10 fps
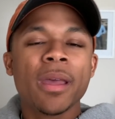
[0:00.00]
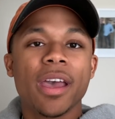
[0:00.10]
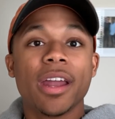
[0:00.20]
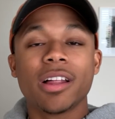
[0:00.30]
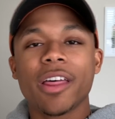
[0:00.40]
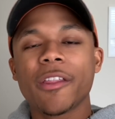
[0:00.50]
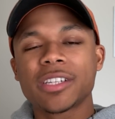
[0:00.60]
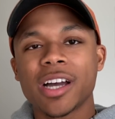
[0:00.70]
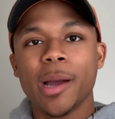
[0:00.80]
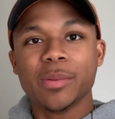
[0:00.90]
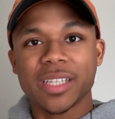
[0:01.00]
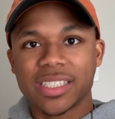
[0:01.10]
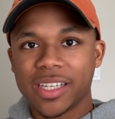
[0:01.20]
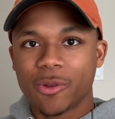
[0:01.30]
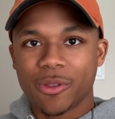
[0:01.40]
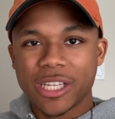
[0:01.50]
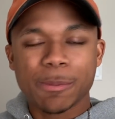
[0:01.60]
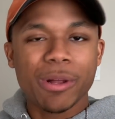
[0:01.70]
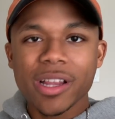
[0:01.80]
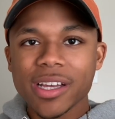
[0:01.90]
and a lot of the times it's either this
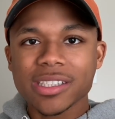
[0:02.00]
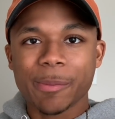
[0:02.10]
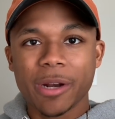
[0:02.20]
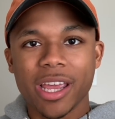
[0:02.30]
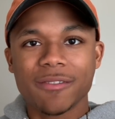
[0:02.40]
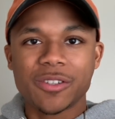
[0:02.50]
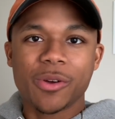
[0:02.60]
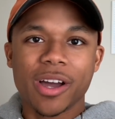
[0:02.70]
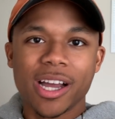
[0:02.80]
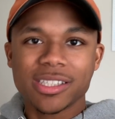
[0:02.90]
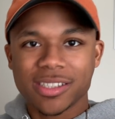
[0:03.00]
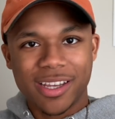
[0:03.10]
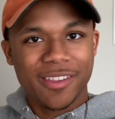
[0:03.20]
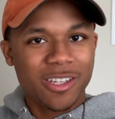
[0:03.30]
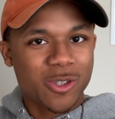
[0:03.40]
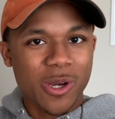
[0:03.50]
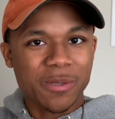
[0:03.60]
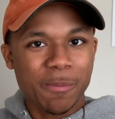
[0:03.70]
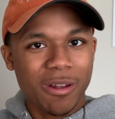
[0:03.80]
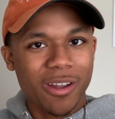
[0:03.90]
playlist I'm going to give to you guys in the
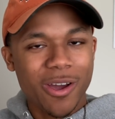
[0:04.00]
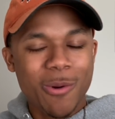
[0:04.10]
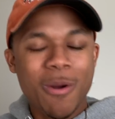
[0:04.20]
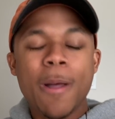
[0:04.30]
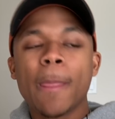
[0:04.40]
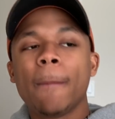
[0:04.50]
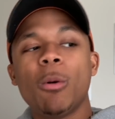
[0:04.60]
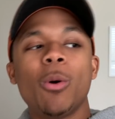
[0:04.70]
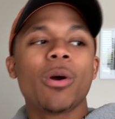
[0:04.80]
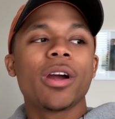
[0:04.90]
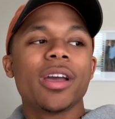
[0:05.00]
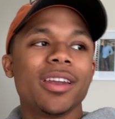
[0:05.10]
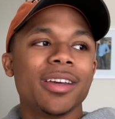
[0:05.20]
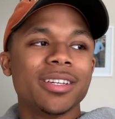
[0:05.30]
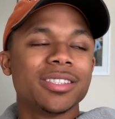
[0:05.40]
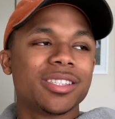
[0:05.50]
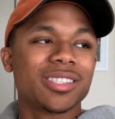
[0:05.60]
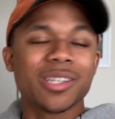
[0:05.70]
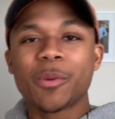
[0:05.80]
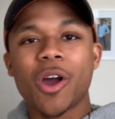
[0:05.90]
description below, or it is
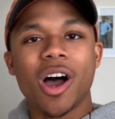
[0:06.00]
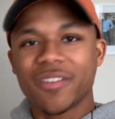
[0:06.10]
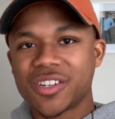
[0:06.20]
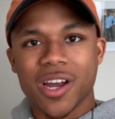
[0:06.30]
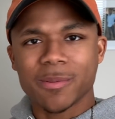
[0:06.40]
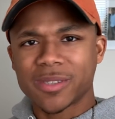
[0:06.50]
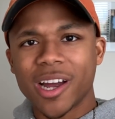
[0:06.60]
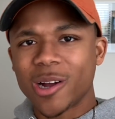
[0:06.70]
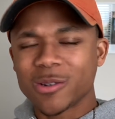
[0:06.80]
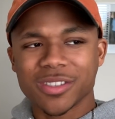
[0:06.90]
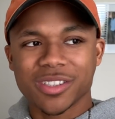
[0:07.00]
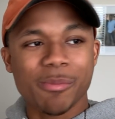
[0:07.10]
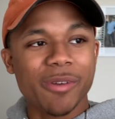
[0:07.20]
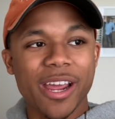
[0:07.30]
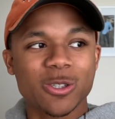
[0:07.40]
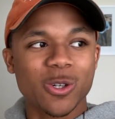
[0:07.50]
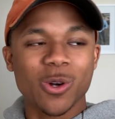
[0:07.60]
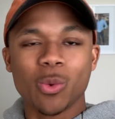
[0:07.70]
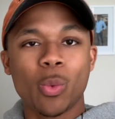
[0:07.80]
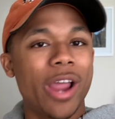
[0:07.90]
just some coffee shop sounds, some
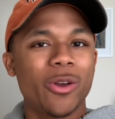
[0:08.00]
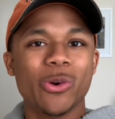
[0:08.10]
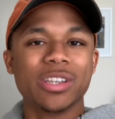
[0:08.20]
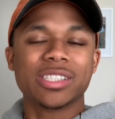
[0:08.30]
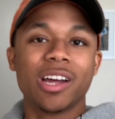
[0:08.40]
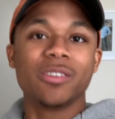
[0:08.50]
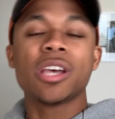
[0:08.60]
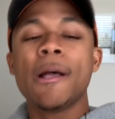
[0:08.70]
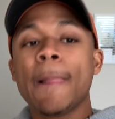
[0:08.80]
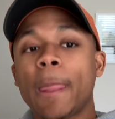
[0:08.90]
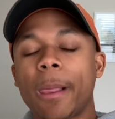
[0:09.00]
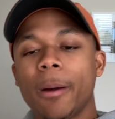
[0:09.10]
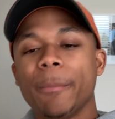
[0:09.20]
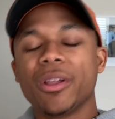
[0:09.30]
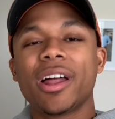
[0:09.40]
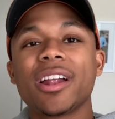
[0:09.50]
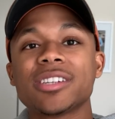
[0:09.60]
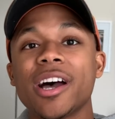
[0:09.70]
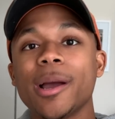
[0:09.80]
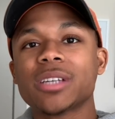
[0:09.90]
nature, white noise sounds. But a lot of
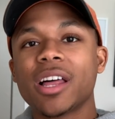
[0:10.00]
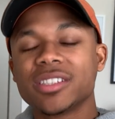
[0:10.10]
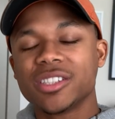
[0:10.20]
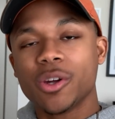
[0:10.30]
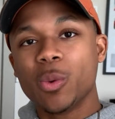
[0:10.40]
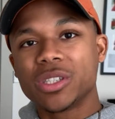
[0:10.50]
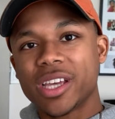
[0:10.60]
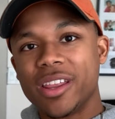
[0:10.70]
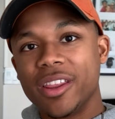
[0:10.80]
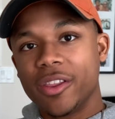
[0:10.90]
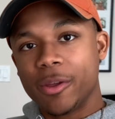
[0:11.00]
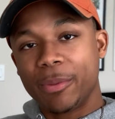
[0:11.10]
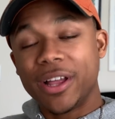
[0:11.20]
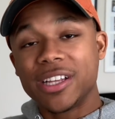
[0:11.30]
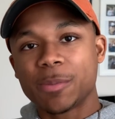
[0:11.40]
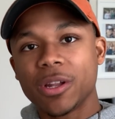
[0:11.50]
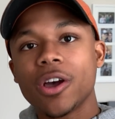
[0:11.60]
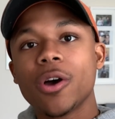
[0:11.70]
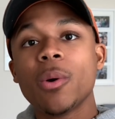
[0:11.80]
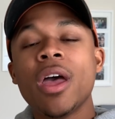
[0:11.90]
times I listen to what's in the playlist
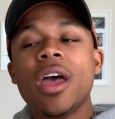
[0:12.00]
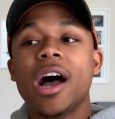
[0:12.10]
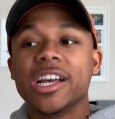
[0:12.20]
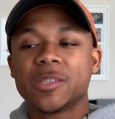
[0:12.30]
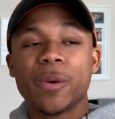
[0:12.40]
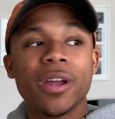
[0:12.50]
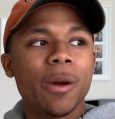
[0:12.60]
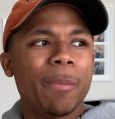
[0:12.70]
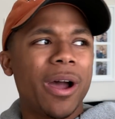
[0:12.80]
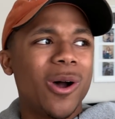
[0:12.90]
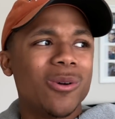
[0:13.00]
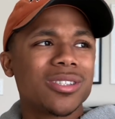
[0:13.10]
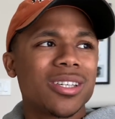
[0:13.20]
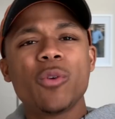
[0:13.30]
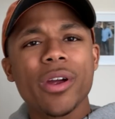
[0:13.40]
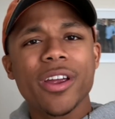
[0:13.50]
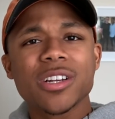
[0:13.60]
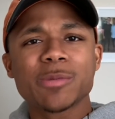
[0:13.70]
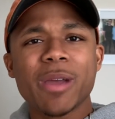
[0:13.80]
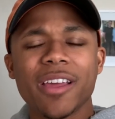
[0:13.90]
below. I spent about 4
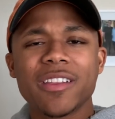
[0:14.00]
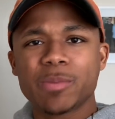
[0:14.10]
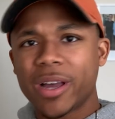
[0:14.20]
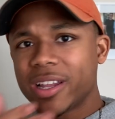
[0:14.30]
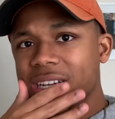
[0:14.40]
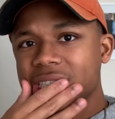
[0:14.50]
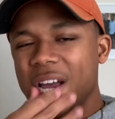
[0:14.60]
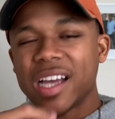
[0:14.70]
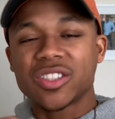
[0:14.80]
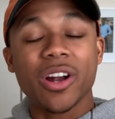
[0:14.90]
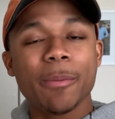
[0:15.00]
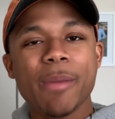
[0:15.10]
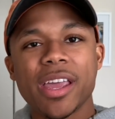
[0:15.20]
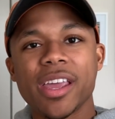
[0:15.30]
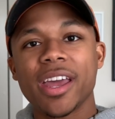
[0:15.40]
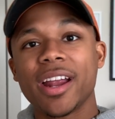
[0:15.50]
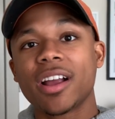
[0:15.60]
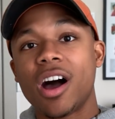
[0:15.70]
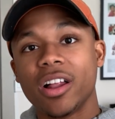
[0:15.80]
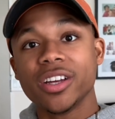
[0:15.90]
years making this playlist. I started making it in
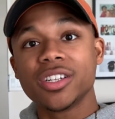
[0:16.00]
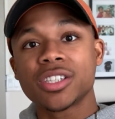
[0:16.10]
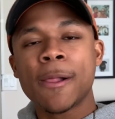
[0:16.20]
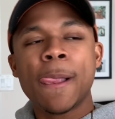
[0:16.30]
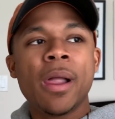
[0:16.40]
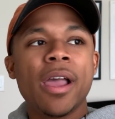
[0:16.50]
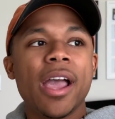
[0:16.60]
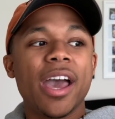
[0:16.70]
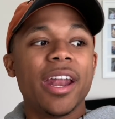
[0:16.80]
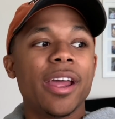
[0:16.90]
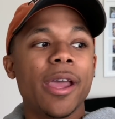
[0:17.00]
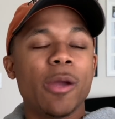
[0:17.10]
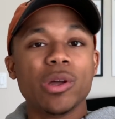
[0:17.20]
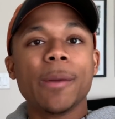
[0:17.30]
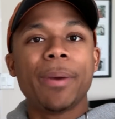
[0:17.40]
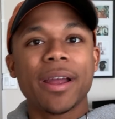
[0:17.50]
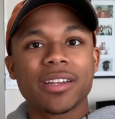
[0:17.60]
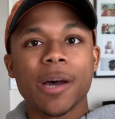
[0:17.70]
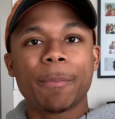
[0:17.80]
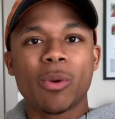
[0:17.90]
college, and it really
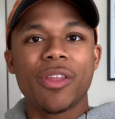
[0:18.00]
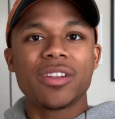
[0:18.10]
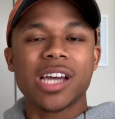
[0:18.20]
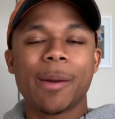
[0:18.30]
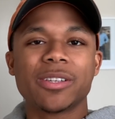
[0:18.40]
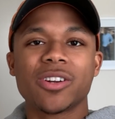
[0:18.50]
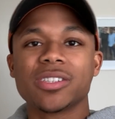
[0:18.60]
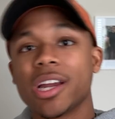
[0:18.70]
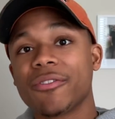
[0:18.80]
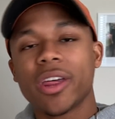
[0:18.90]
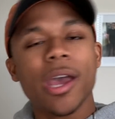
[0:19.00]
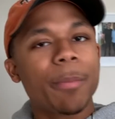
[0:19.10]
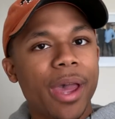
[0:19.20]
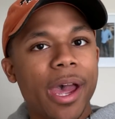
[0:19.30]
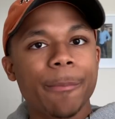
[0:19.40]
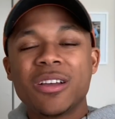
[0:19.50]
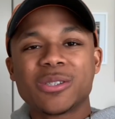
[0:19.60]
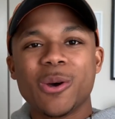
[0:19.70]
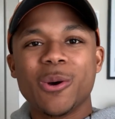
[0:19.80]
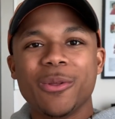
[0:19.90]
picked up around the time I started studying for the MCAT.
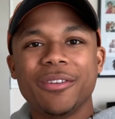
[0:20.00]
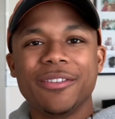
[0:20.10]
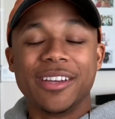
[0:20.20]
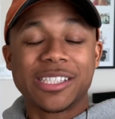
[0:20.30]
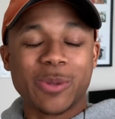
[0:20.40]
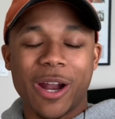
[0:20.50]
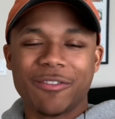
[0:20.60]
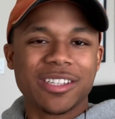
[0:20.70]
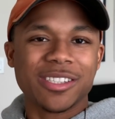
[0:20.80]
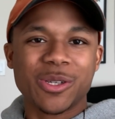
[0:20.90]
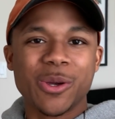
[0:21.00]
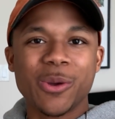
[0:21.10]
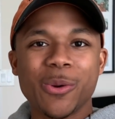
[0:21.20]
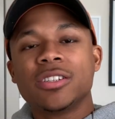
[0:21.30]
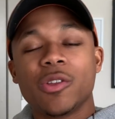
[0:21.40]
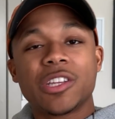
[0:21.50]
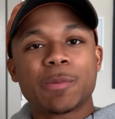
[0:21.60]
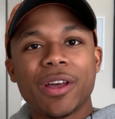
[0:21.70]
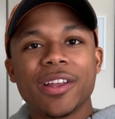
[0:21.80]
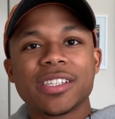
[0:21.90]
So this is what I've listened to. So this
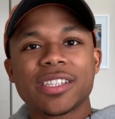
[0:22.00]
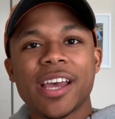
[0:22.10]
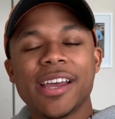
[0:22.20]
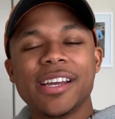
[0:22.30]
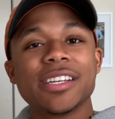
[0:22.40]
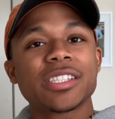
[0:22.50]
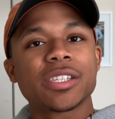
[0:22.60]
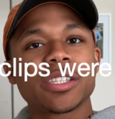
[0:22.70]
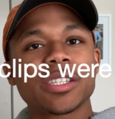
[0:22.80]
playlist is